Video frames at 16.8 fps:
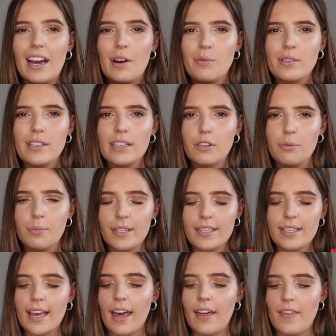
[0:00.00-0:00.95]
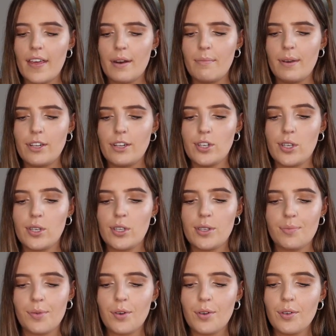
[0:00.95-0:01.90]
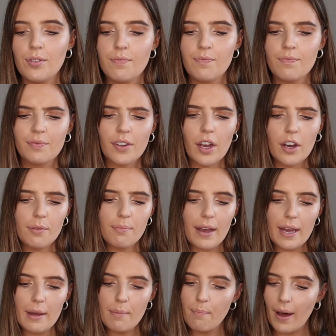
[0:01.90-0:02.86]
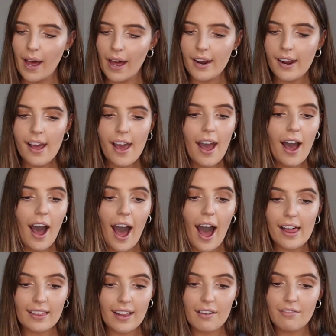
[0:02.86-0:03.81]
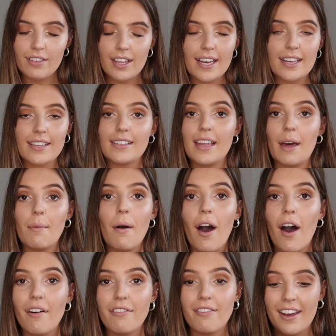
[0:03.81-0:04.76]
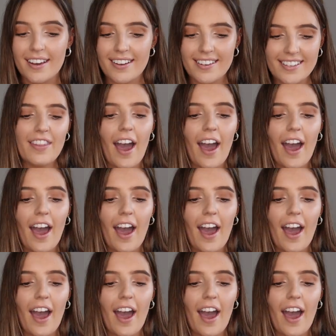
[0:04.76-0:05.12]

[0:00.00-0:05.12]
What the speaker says: I was a little bit scared they'd be too small on me, but I love these. They're perfect.